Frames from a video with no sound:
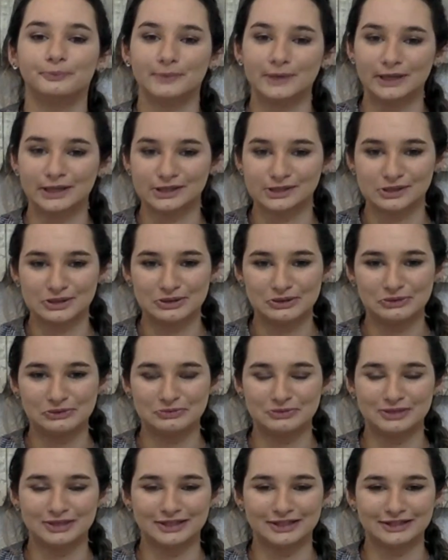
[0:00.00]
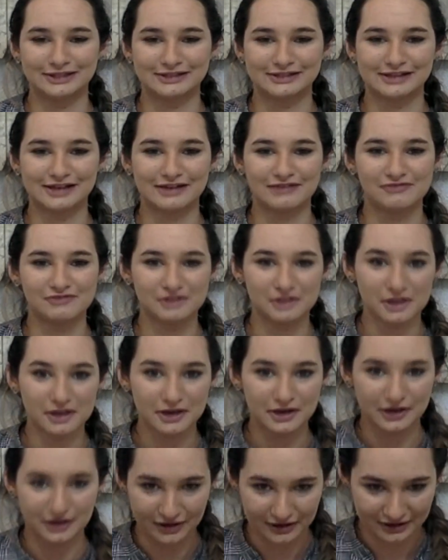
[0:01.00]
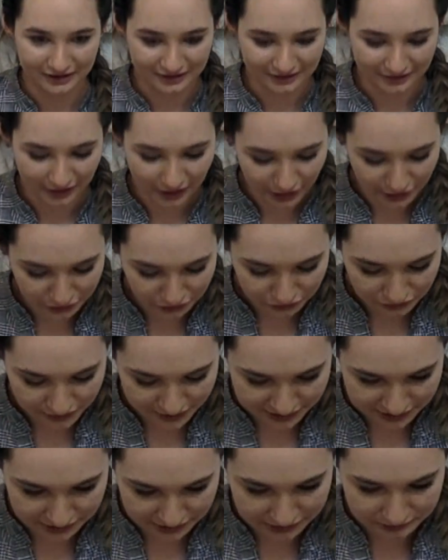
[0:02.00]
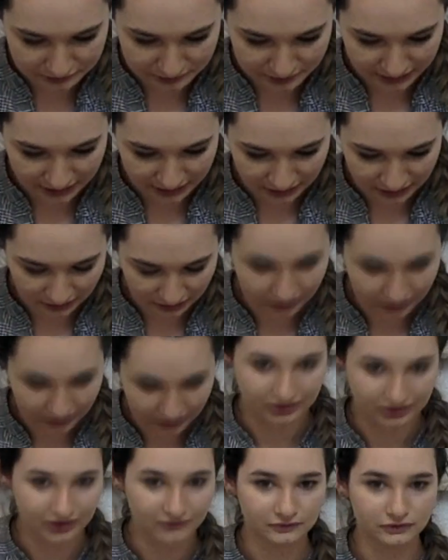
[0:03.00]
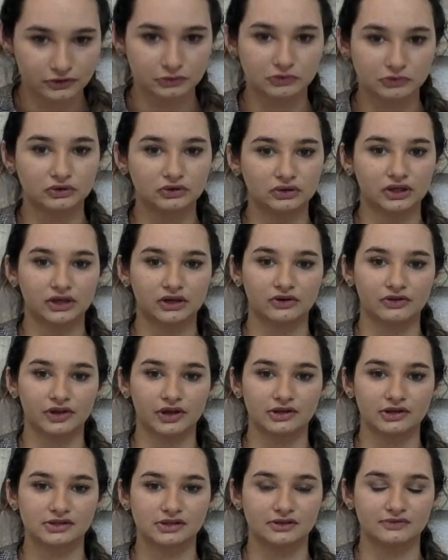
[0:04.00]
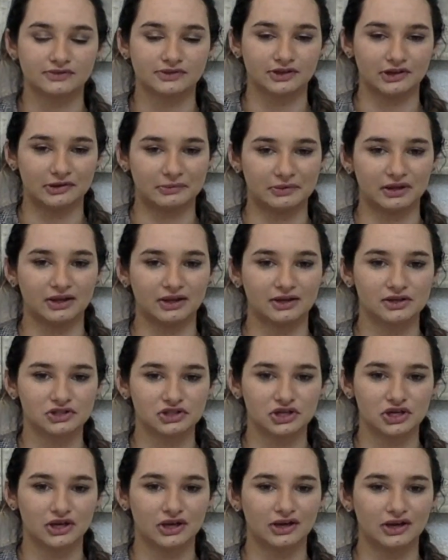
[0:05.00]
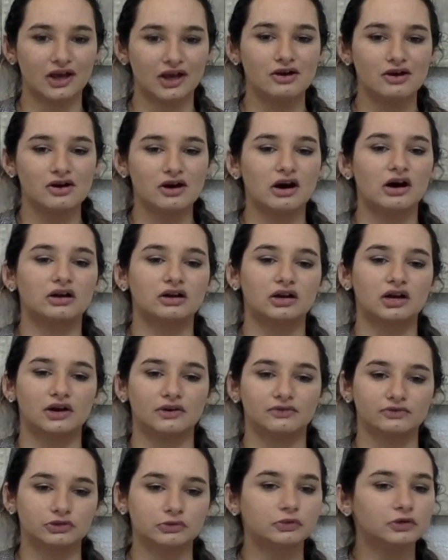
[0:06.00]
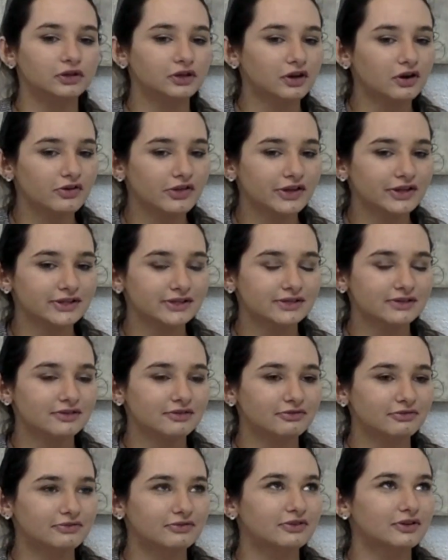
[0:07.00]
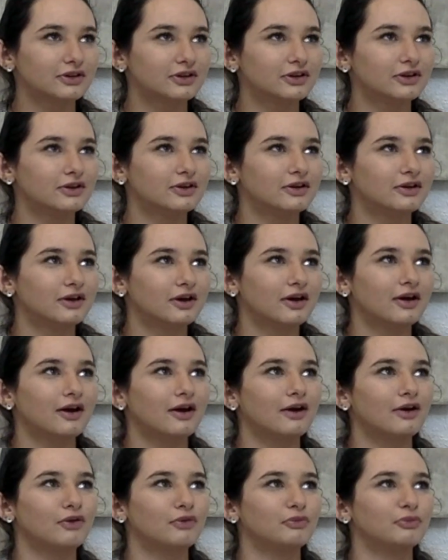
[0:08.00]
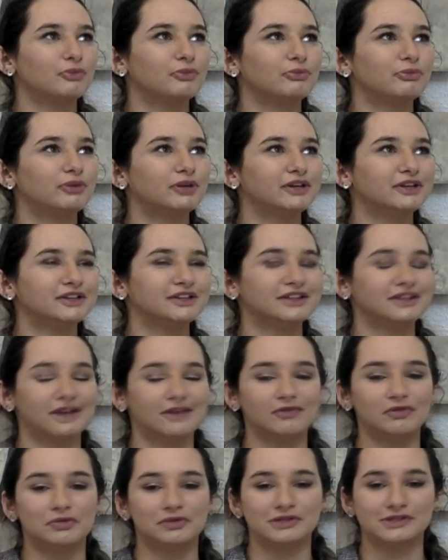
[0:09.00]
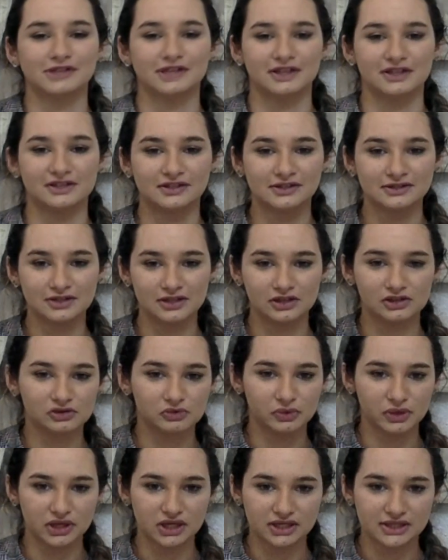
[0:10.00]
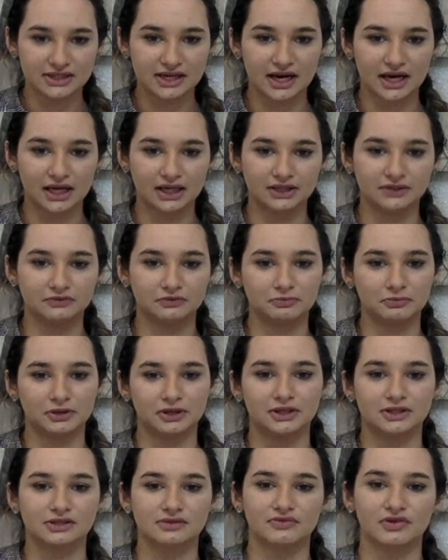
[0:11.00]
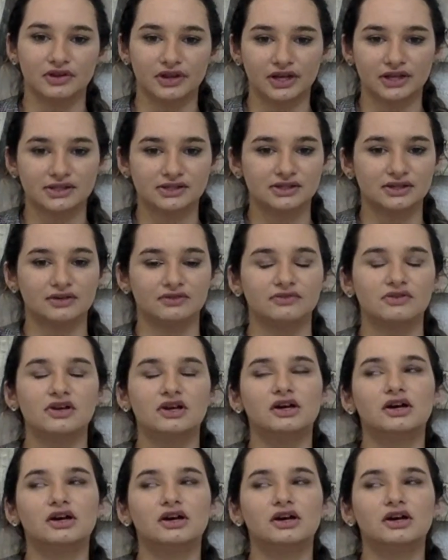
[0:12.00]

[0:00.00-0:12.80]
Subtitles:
us humans, I feel like, I know this year's been uncomfortable and all that stuff. Uncomfortable and all that stuff. But everyone's like, this is the year we need to have because of all that stuff.